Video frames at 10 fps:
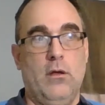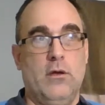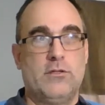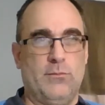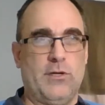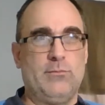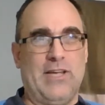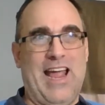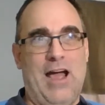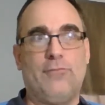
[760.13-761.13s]
Sometimes I
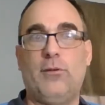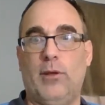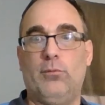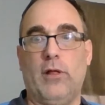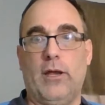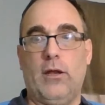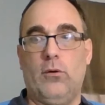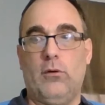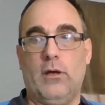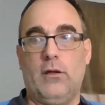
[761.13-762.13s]
have to be planned
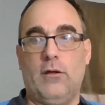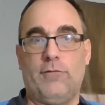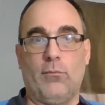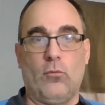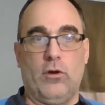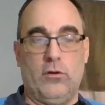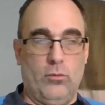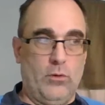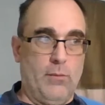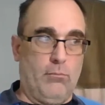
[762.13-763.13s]
out if I'm going
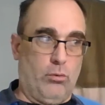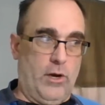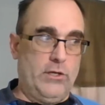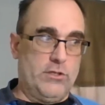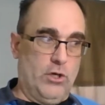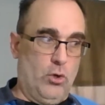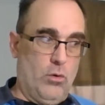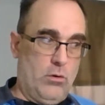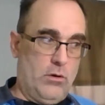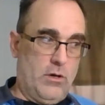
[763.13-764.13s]
to embrace a new
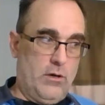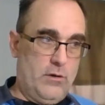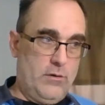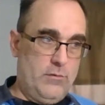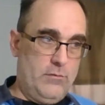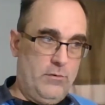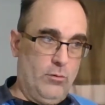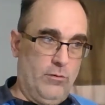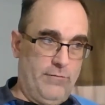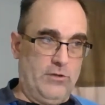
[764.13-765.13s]
uh,
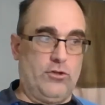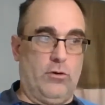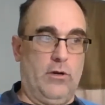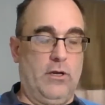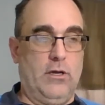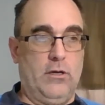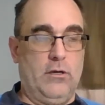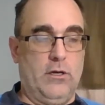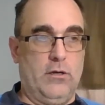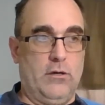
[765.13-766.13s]
new adventure and in, in,
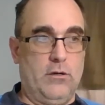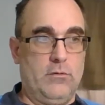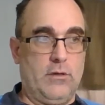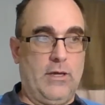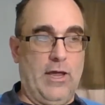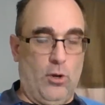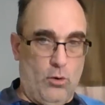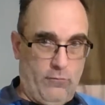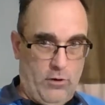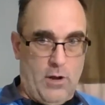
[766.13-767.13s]
in getting
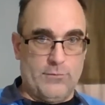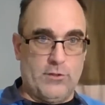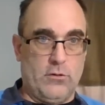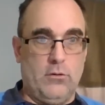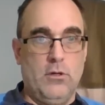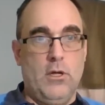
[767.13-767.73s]
over an obstacle.